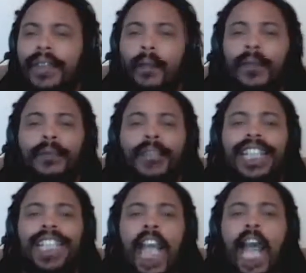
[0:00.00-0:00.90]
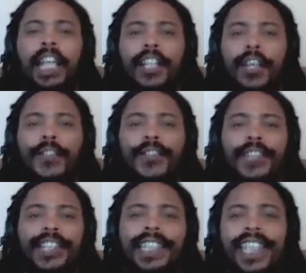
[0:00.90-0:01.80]
are we really not going to go do
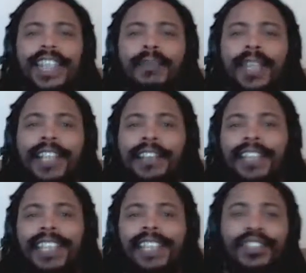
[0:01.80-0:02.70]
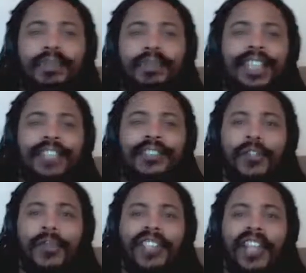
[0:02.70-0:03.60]
this thing because this particular
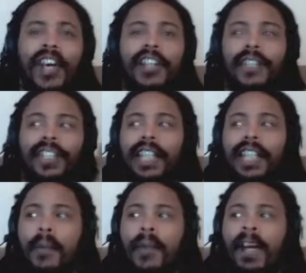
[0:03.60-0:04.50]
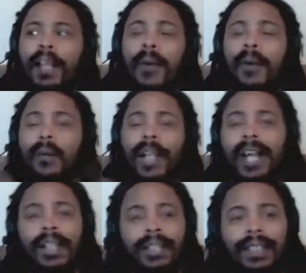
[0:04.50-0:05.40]
show is on or is going to come on while we're
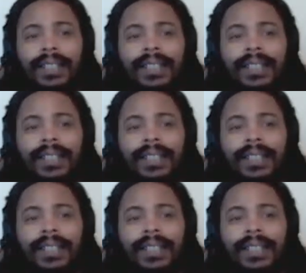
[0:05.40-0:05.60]
gone